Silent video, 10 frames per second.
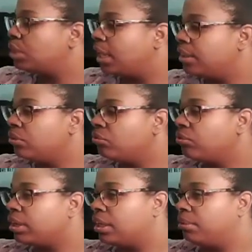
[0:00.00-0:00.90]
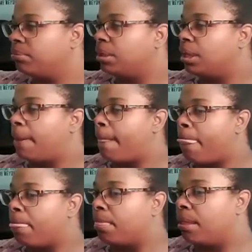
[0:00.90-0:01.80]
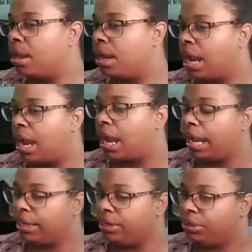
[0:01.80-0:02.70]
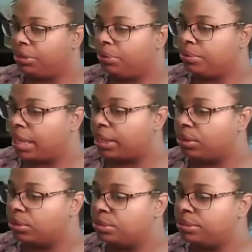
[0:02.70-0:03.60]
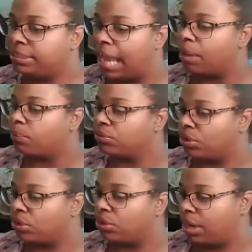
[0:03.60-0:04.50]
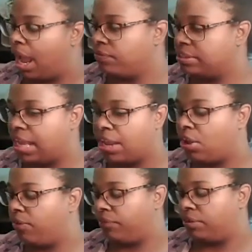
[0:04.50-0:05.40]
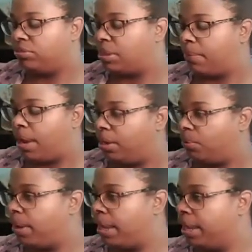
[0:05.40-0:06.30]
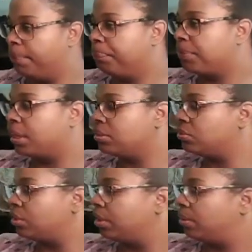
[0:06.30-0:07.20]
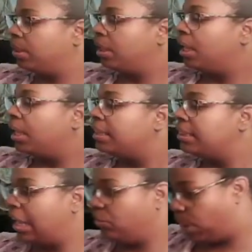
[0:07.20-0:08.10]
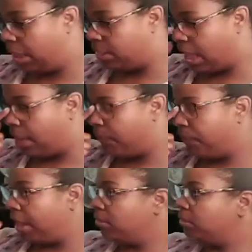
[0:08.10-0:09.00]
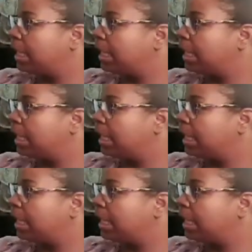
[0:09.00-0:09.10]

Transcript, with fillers: In the dream, I knew that your dad was going to have to take over in some kind of way. And so that's why that final